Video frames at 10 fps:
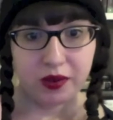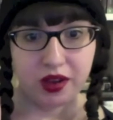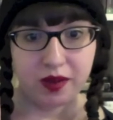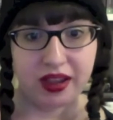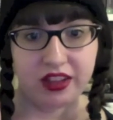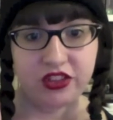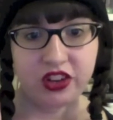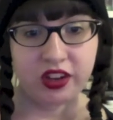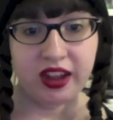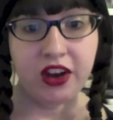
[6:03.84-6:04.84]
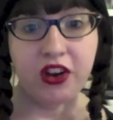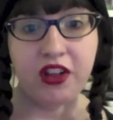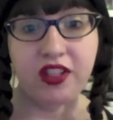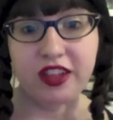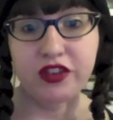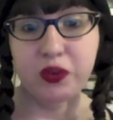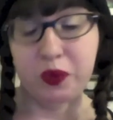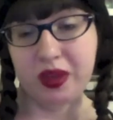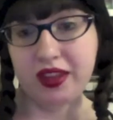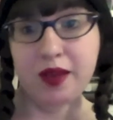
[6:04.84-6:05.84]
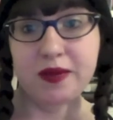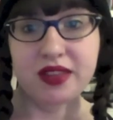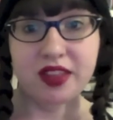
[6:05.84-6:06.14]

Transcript: One by Carol Lynch Williams.